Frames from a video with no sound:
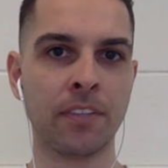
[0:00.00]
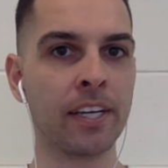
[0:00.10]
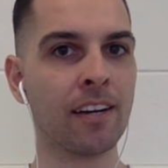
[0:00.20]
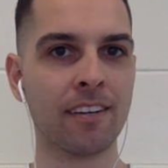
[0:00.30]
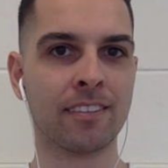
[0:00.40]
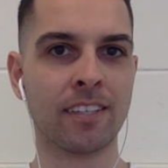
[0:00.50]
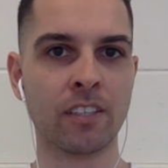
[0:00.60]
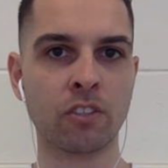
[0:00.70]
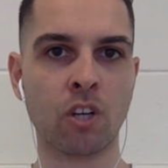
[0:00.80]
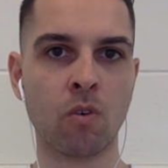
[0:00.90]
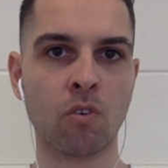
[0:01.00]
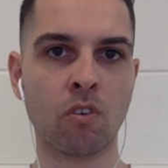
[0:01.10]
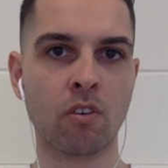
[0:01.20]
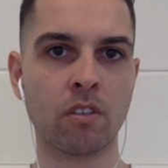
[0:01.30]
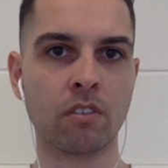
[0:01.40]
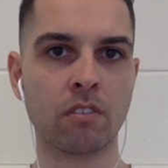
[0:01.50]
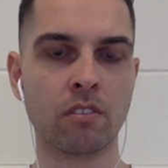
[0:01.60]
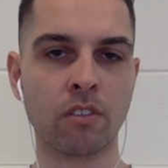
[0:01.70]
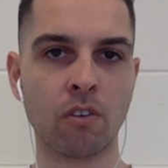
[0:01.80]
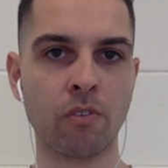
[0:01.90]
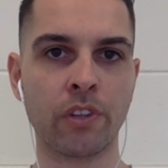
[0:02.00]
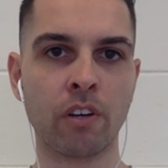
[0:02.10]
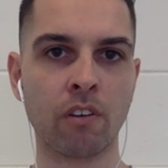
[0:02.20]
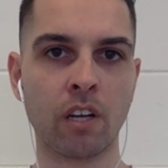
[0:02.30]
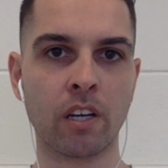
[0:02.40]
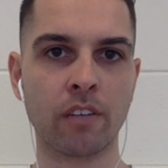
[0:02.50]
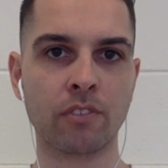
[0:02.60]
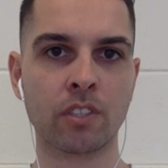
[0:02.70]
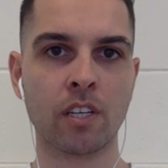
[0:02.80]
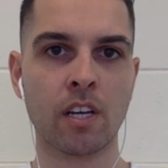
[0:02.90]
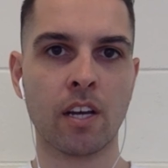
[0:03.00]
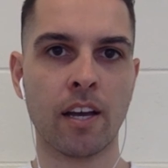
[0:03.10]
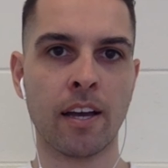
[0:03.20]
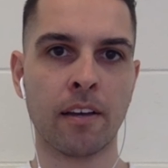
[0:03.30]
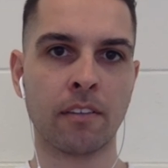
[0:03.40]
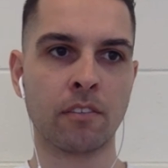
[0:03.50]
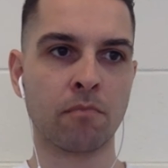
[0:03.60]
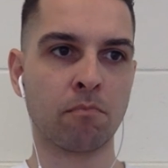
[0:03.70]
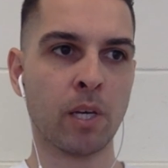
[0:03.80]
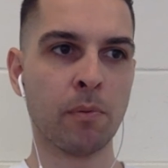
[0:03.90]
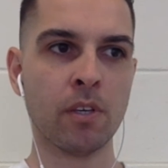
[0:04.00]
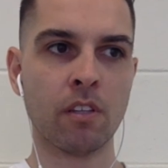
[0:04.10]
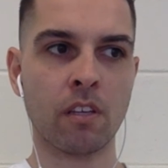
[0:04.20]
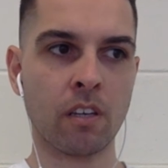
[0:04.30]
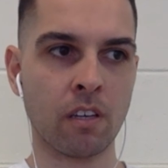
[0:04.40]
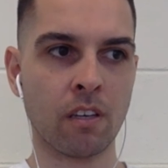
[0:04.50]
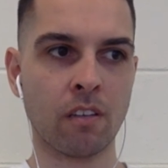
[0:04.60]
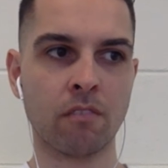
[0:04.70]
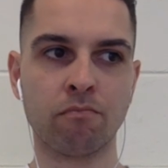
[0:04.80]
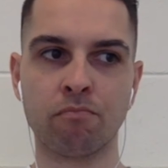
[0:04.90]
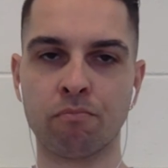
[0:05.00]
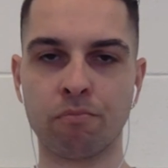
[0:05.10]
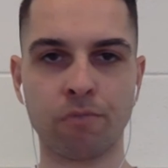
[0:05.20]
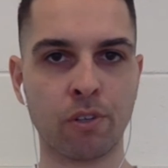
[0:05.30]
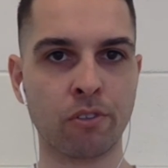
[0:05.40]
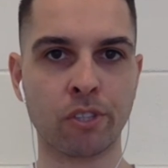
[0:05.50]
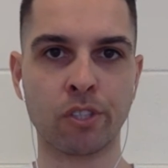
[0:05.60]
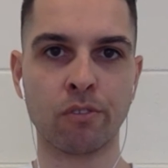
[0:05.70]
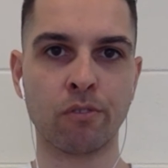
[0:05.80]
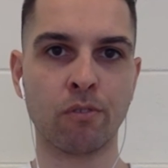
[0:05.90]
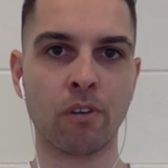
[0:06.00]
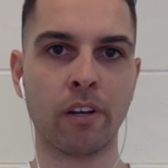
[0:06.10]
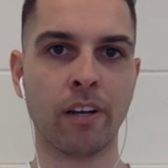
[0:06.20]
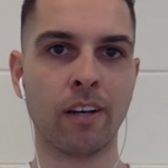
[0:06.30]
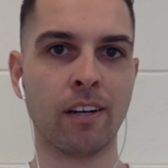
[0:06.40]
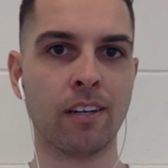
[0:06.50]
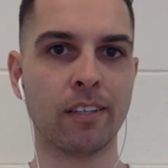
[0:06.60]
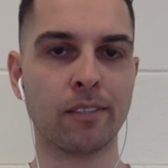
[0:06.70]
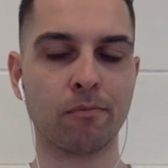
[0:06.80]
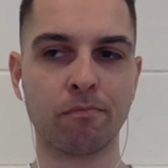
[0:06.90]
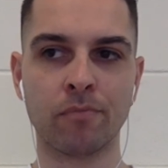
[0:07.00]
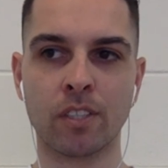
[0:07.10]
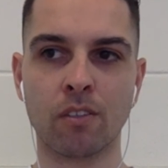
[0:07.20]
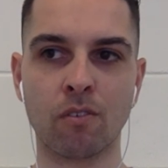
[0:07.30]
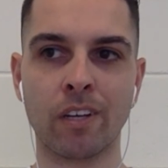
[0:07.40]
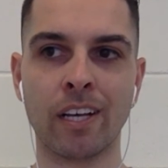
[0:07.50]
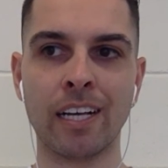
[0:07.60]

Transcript: they got things going on, you know, their lives, and maybe they hurt you uh, you know,